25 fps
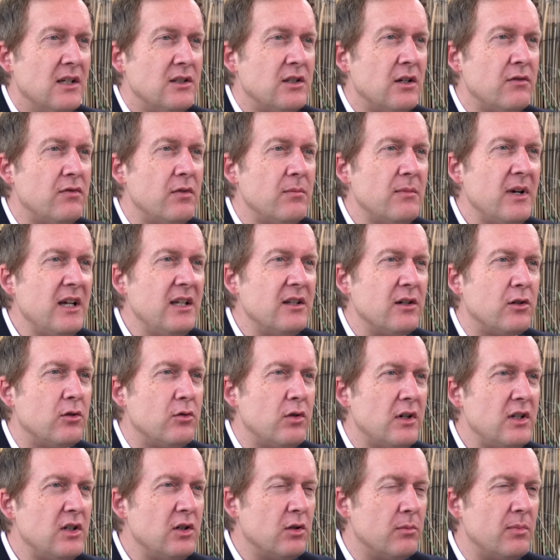So for me, the
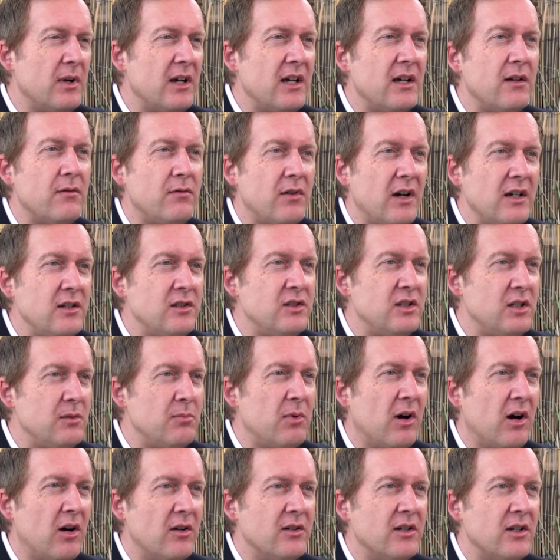critical bit for agency
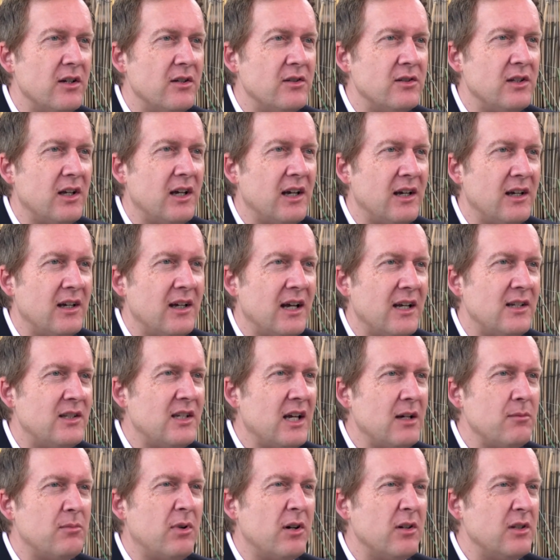partners and
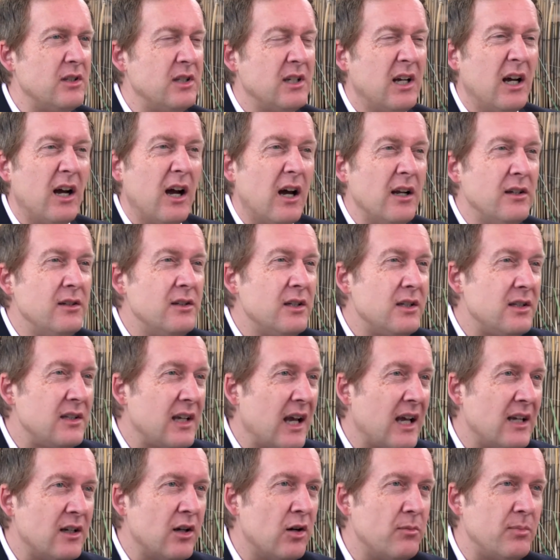tech partners,
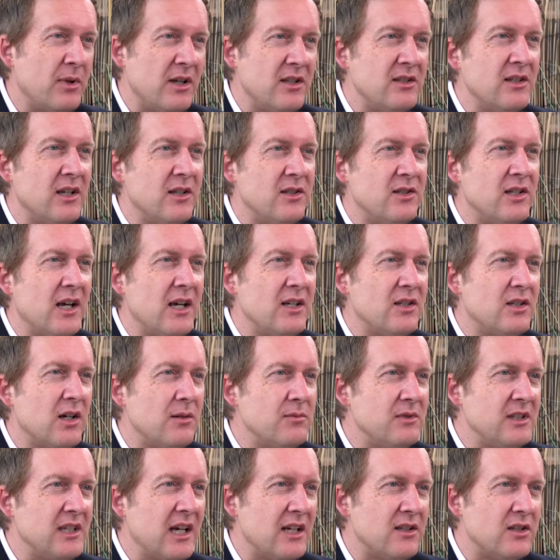understand our business. Take time
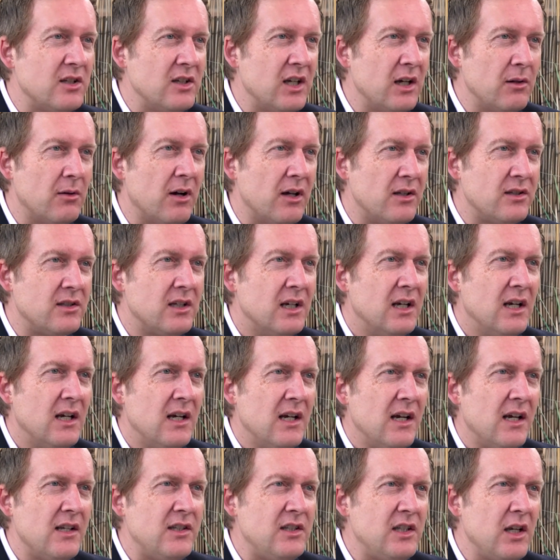to get to know us
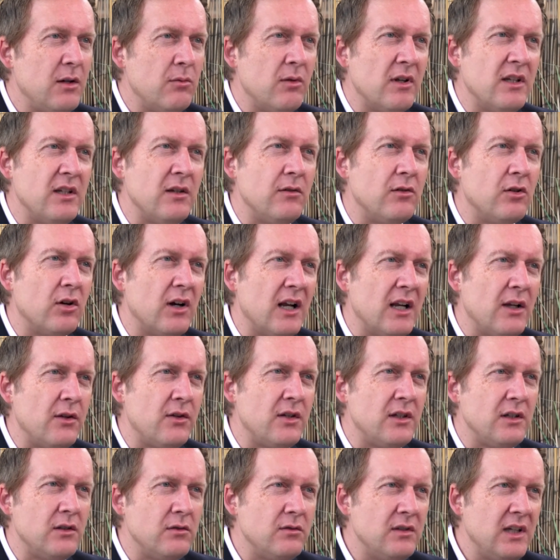and see whether you've got
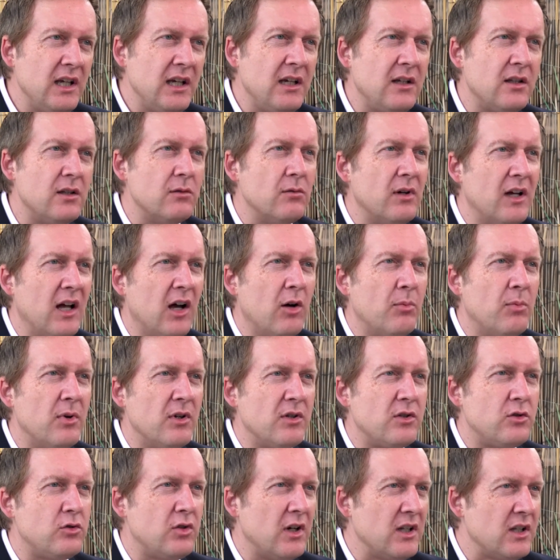anything unique that will help
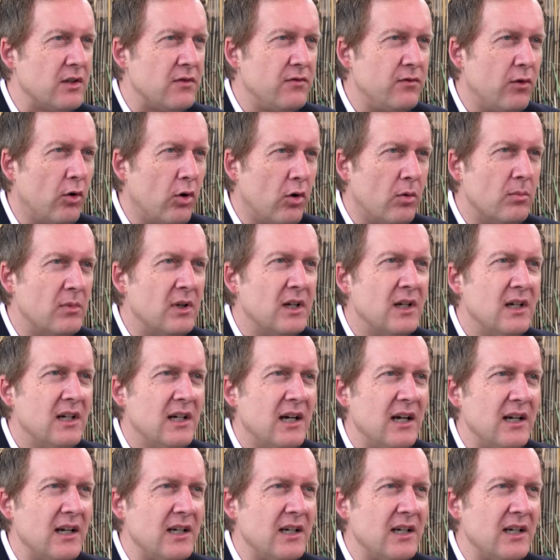us transform and